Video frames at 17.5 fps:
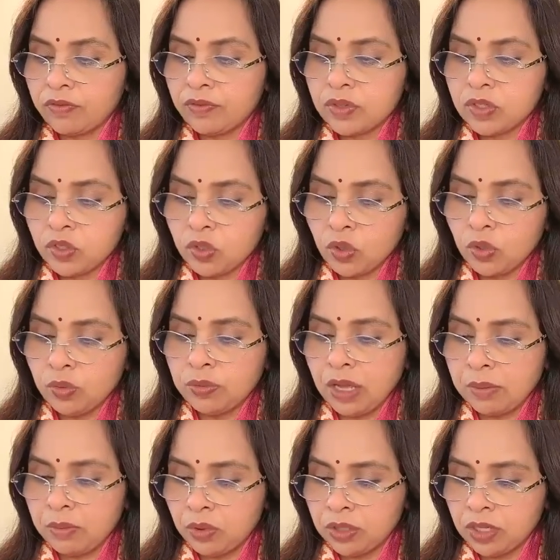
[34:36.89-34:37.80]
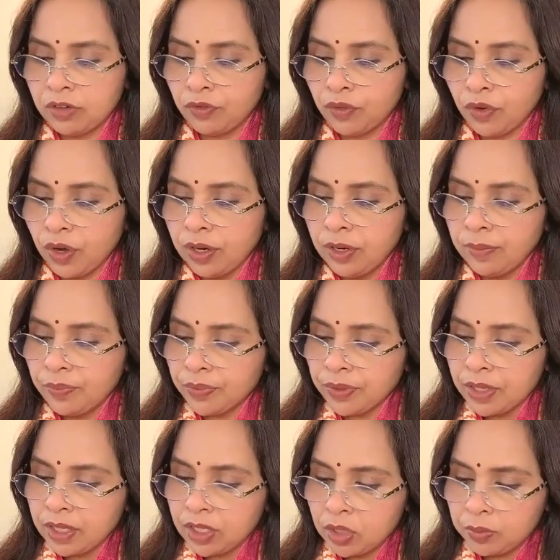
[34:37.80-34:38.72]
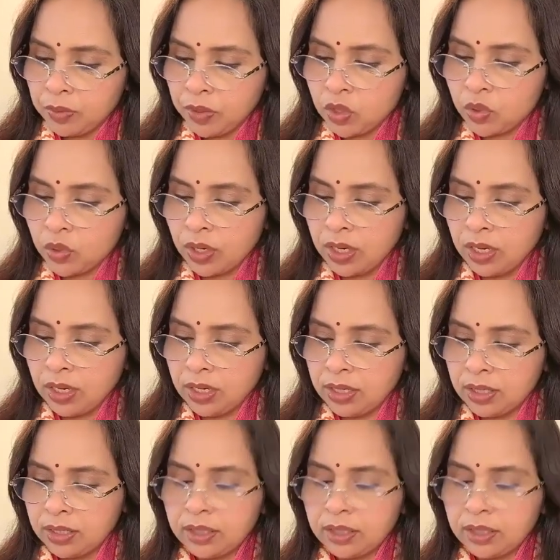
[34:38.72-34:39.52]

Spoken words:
Swarup Damodar for spiritual